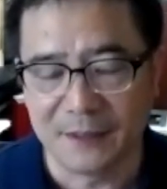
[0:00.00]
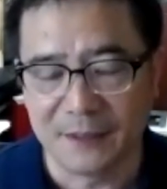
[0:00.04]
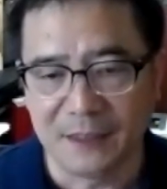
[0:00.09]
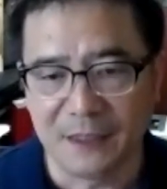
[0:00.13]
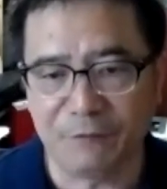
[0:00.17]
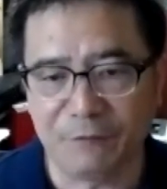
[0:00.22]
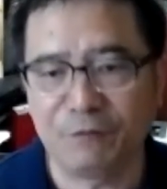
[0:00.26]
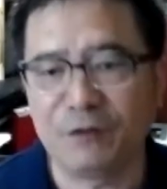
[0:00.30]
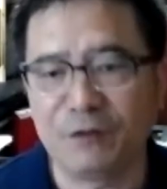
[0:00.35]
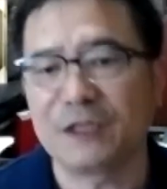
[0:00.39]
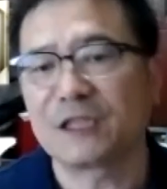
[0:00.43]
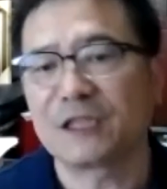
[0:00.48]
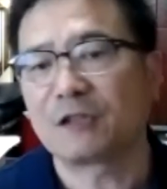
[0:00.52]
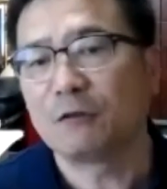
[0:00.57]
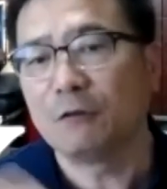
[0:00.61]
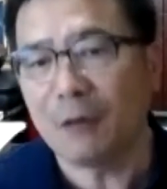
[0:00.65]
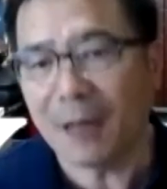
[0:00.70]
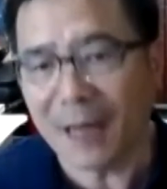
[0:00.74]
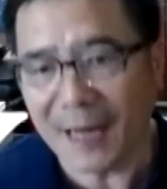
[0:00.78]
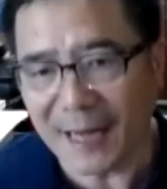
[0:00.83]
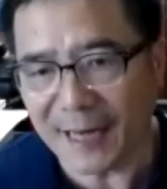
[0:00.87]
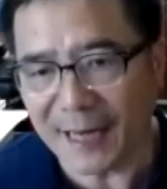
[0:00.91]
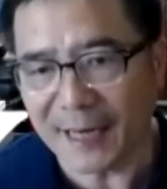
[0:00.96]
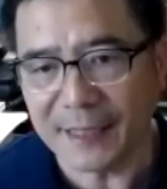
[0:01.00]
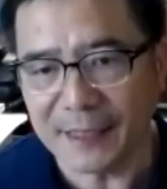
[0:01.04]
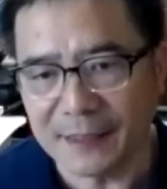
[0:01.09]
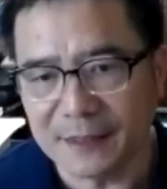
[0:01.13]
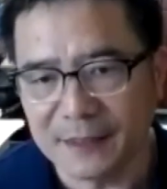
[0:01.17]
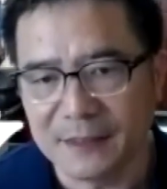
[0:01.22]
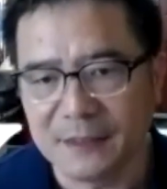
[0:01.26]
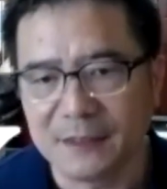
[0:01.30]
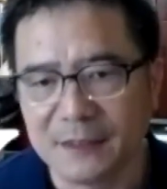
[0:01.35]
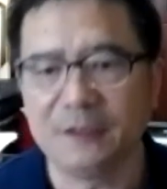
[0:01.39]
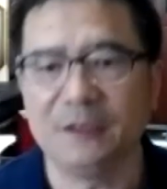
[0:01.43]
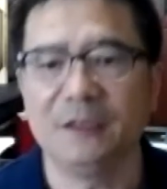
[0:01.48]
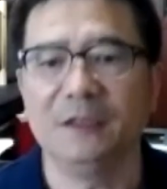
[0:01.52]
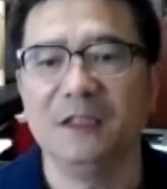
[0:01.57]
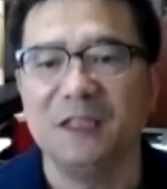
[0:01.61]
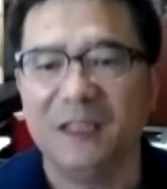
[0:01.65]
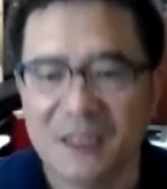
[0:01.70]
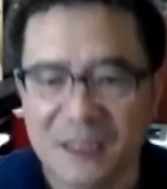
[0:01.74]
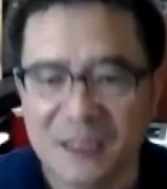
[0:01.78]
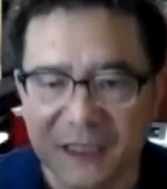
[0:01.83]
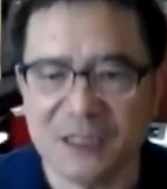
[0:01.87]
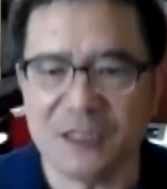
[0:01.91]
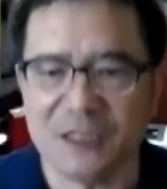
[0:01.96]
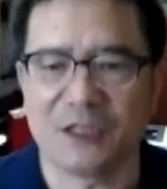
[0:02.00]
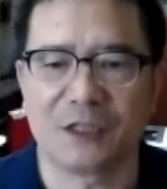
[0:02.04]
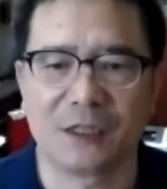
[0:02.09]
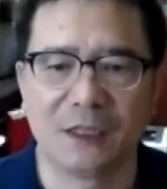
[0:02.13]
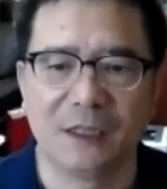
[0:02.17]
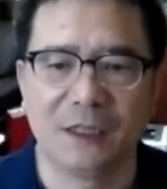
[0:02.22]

If it's too high, you need